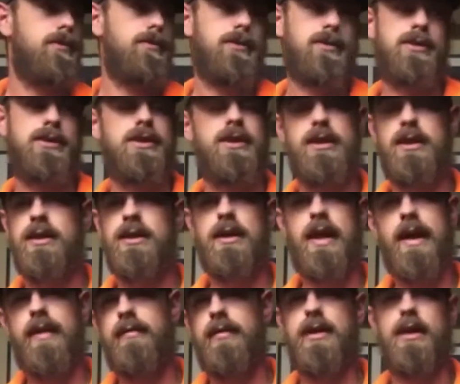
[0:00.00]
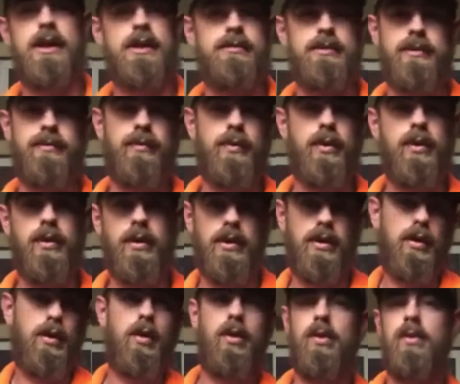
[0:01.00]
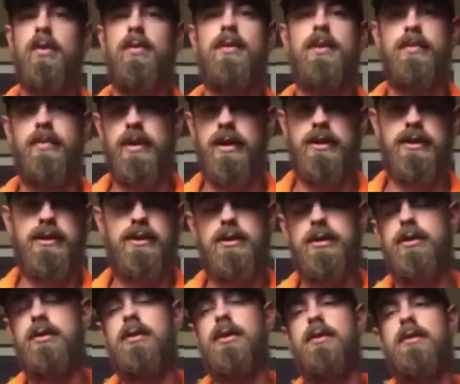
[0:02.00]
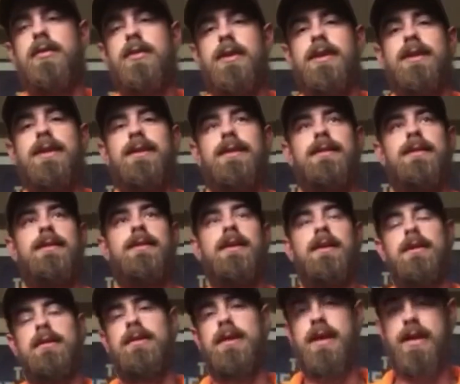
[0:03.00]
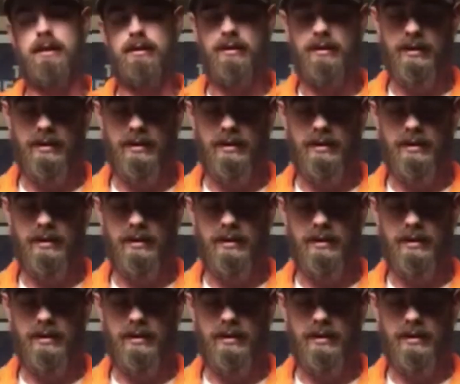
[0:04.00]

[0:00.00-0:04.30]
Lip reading: you see advertisements for it all over the place. You don't need none of that.